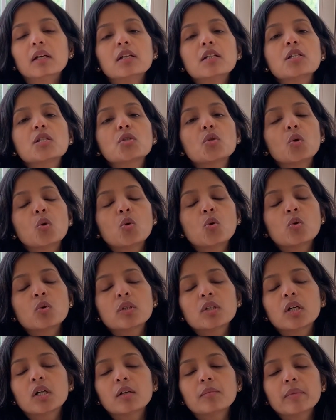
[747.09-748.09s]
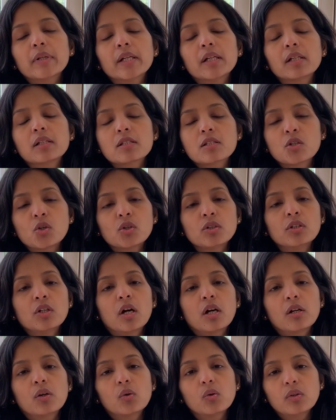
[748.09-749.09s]
So turmeric is good
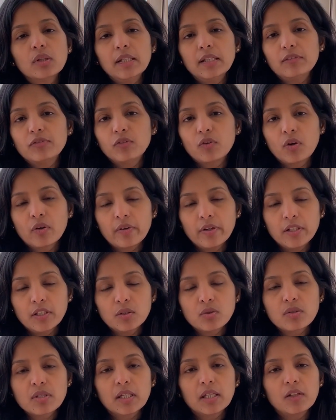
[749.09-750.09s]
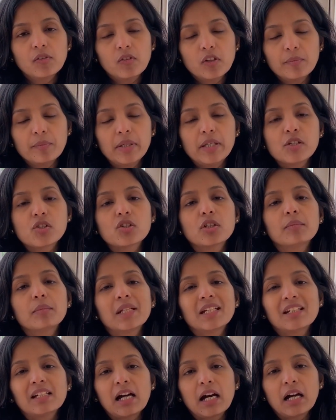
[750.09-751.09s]
not only for reducing inflammation, but
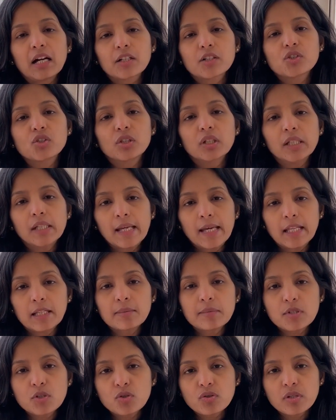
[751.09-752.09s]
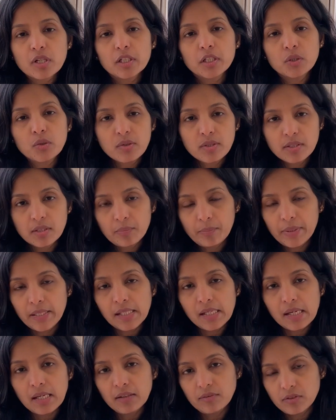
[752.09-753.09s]
it actually helps to reduce the
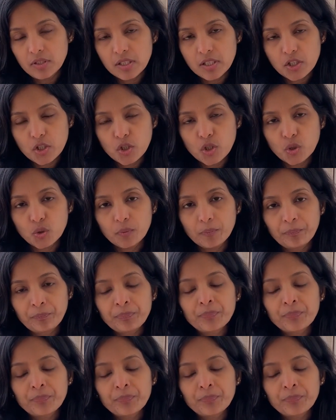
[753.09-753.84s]
pain levels too.